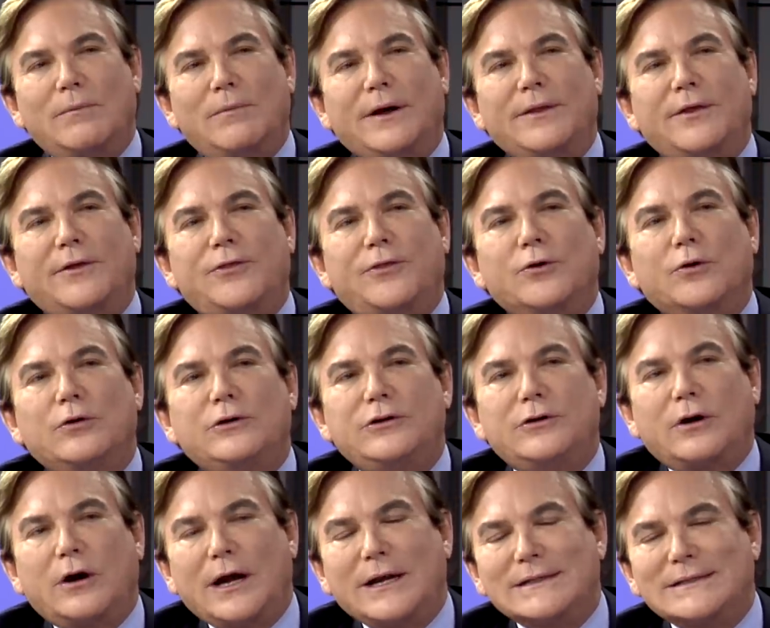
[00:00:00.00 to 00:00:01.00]
By the third
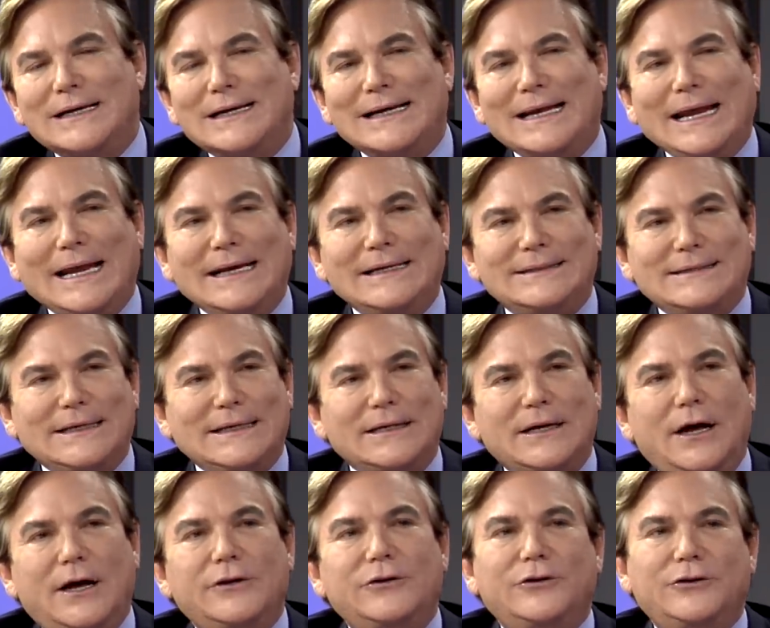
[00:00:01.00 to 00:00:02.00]
year, I had done
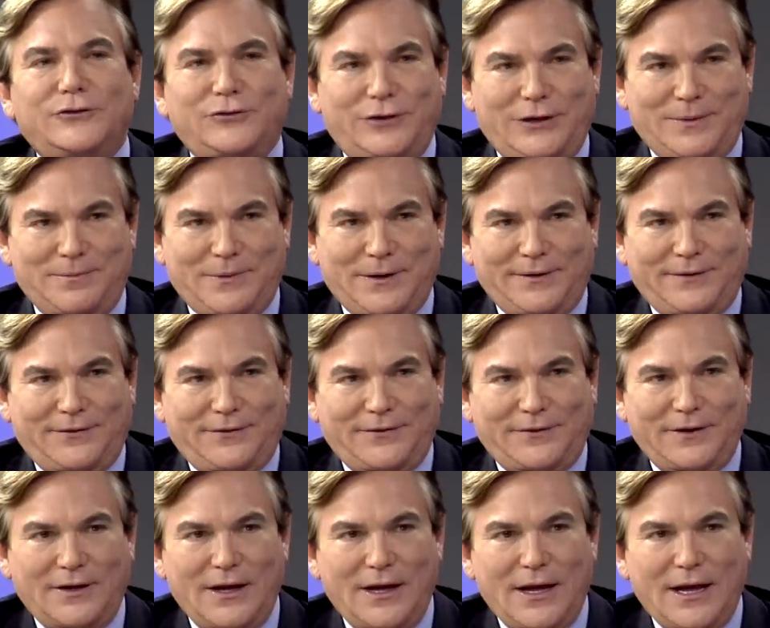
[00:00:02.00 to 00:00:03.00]
1,800 treatments
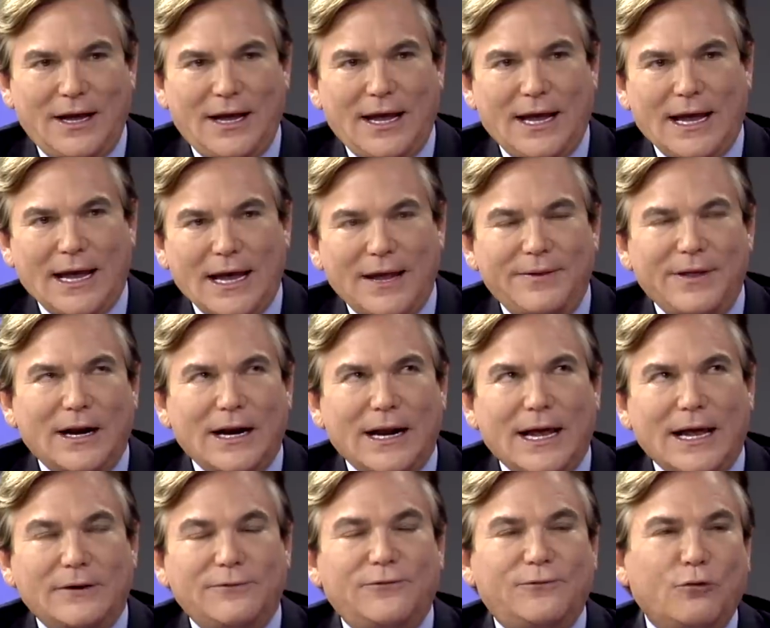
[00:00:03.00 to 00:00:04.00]
and then I
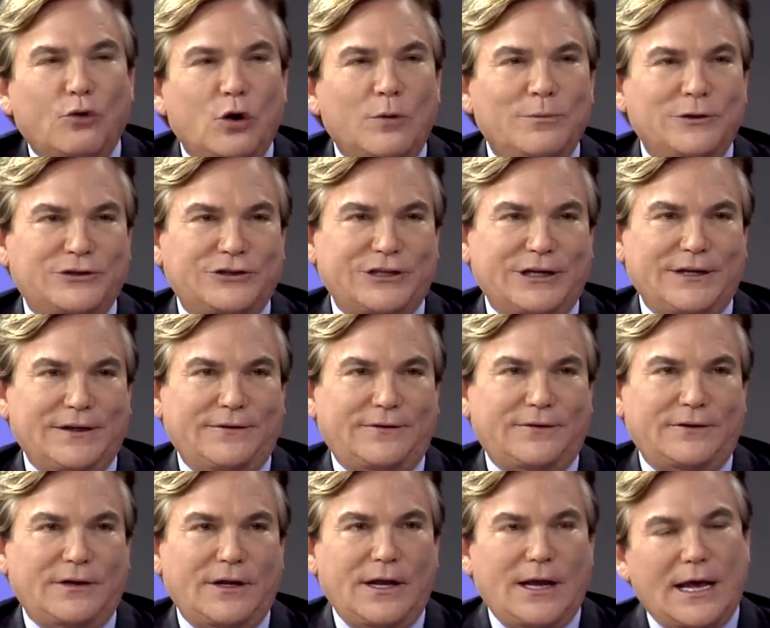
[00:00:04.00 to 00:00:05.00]
had four
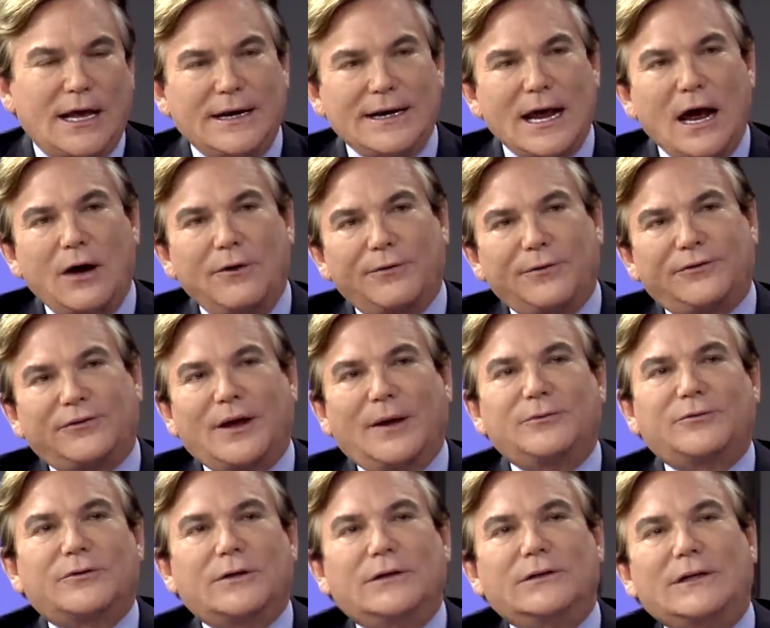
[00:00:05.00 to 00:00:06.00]
machines. And now the
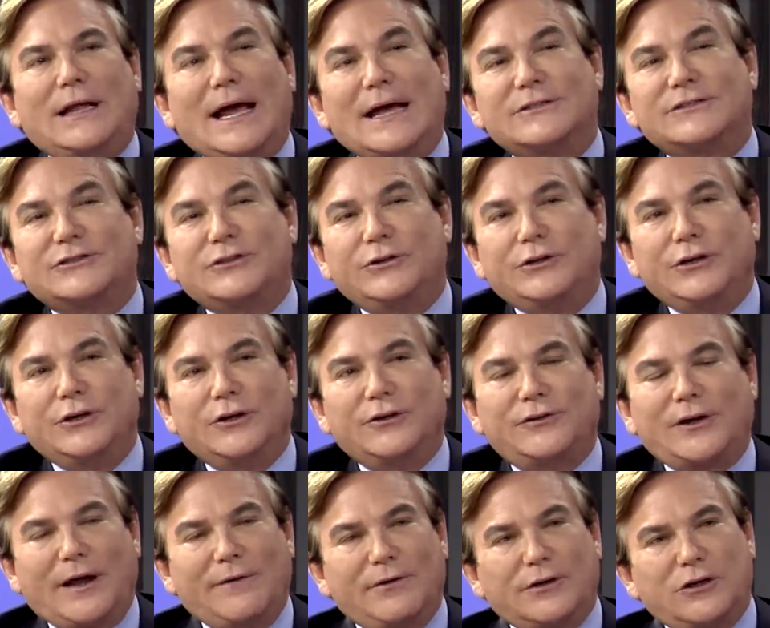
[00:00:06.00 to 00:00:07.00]
subsequent last two
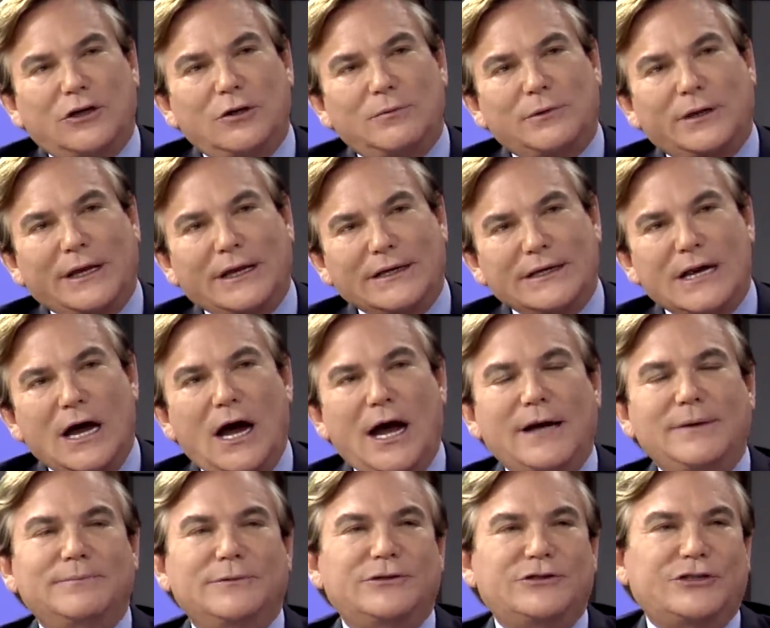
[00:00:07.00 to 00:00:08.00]
years, I have accumulated
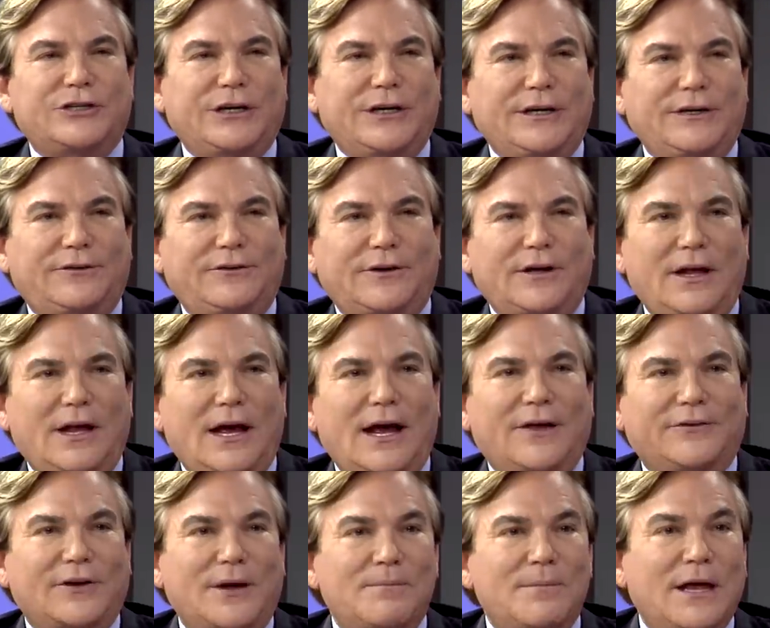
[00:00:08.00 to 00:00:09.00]
nine machines.
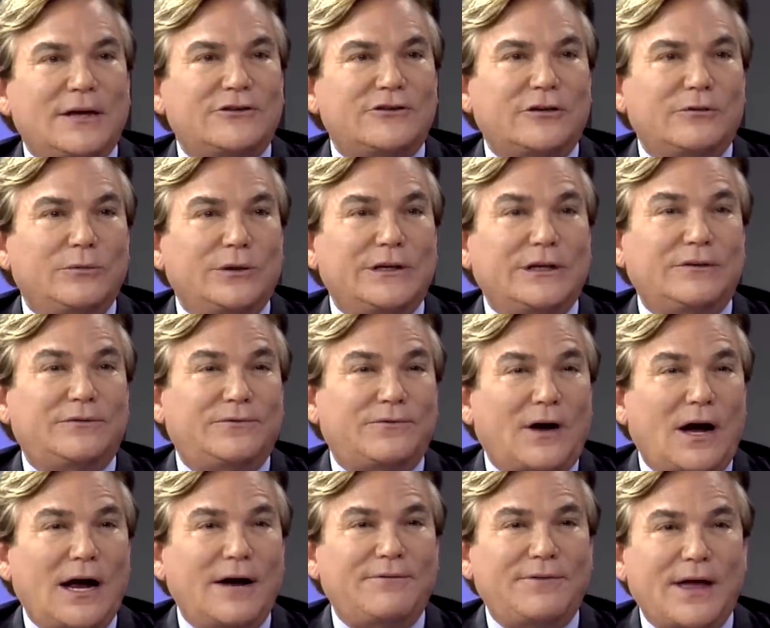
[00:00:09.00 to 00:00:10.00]
As I mentioned, we did
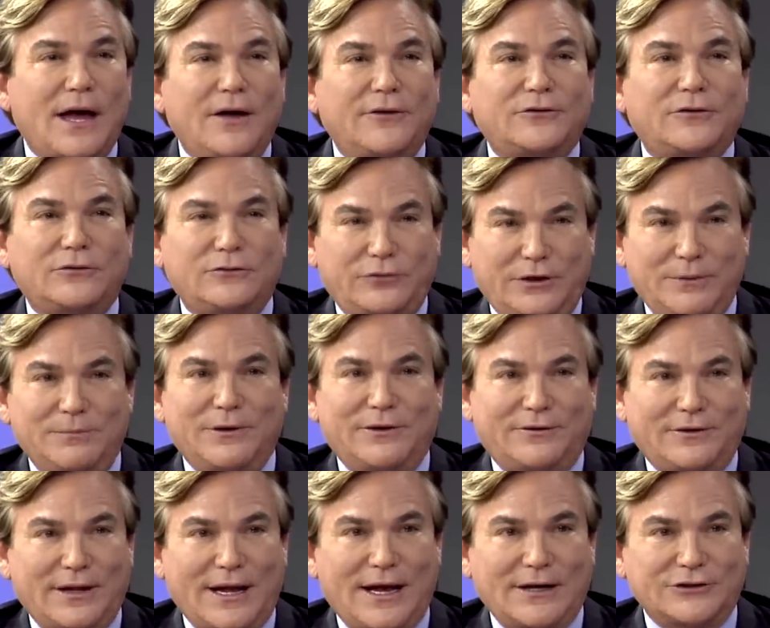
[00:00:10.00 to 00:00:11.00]
5,000
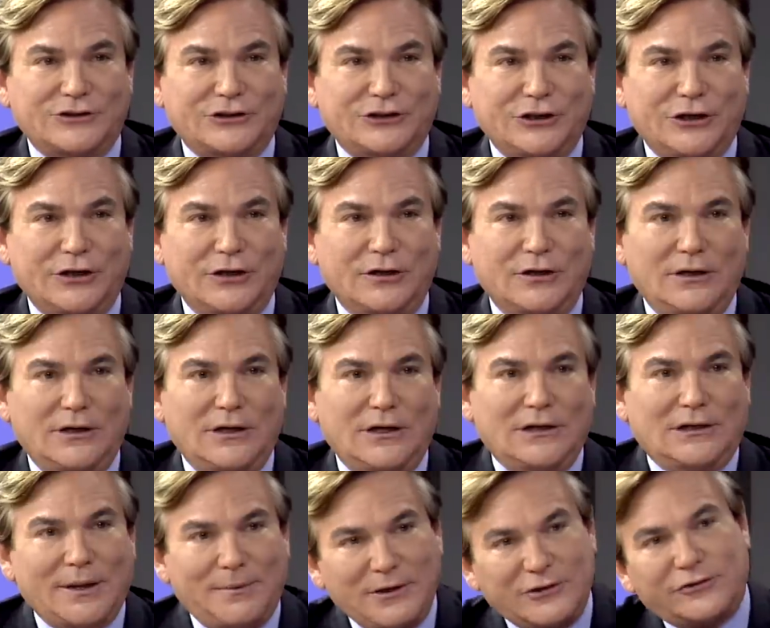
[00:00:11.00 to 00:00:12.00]
treatments last year.
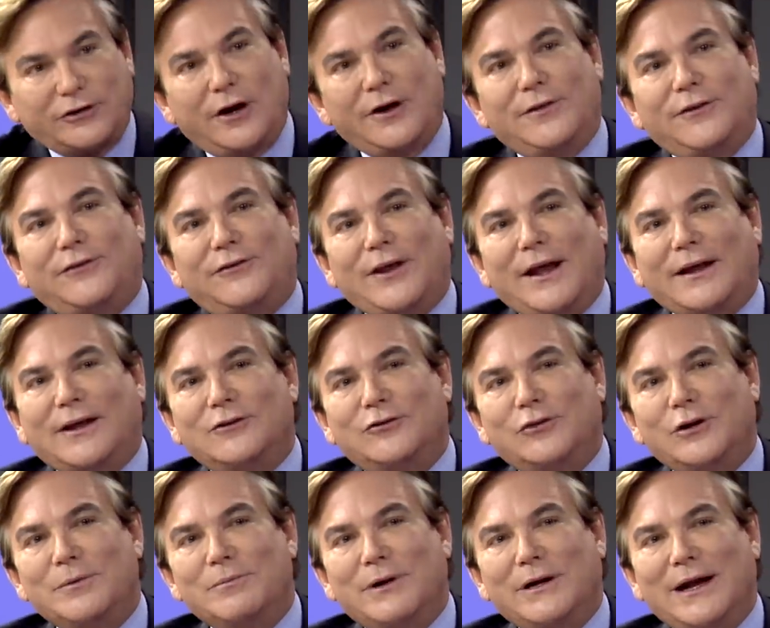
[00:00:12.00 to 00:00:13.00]
Let me show you the second
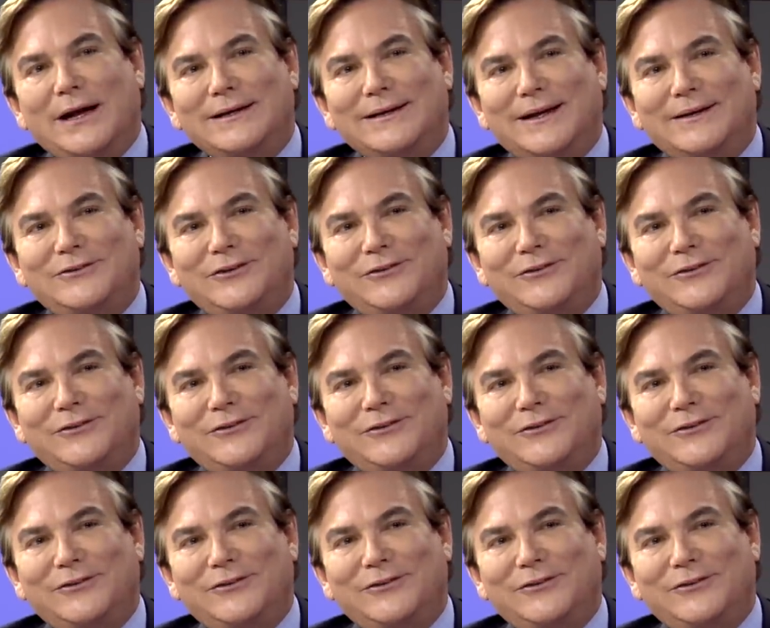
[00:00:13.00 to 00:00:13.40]
treatment I did.